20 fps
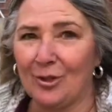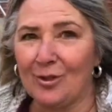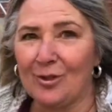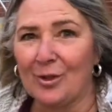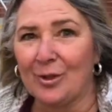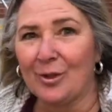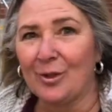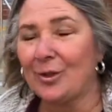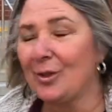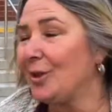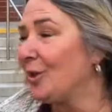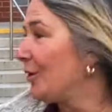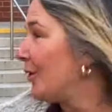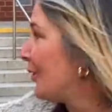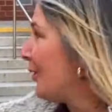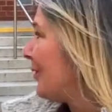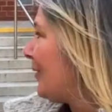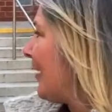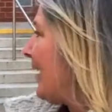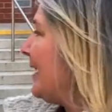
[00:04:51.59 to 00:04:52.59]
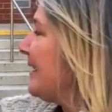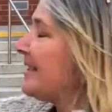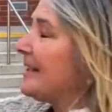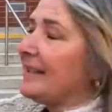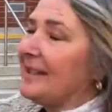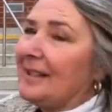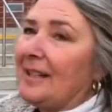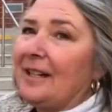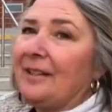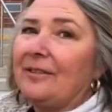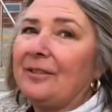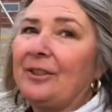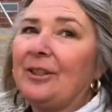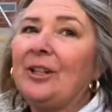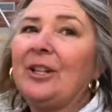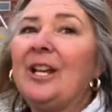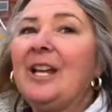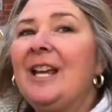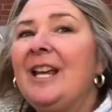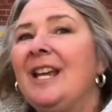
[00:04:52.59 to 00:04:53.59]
use your horizon level